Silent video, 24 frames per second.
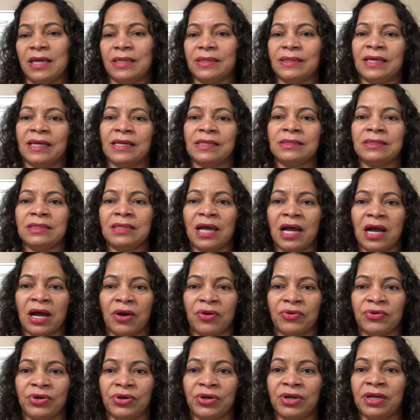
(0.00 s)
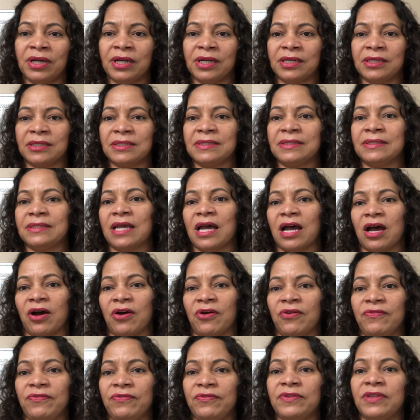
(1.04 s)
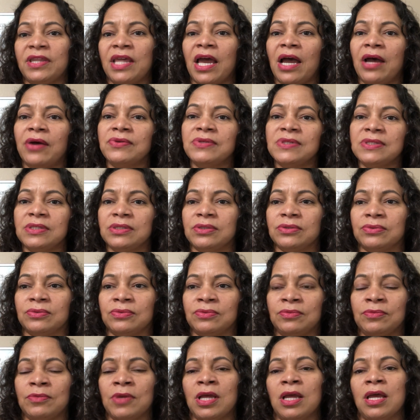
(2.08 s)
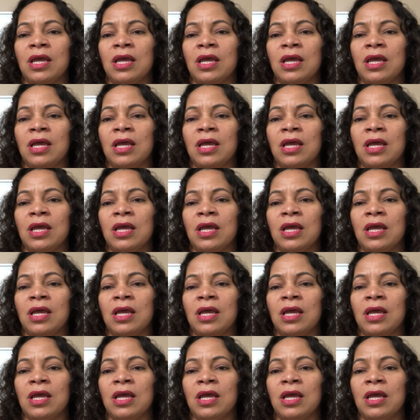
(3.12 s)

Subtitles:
That's how your higher self tells you